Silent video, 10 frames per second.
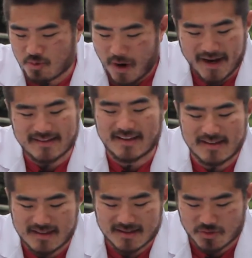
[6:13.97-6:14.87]
why
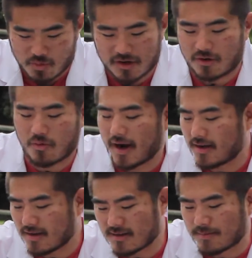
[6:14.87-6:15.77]
didn't this work? Why
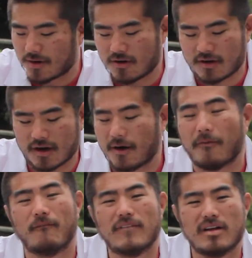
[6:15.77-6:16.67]
didn't the ball go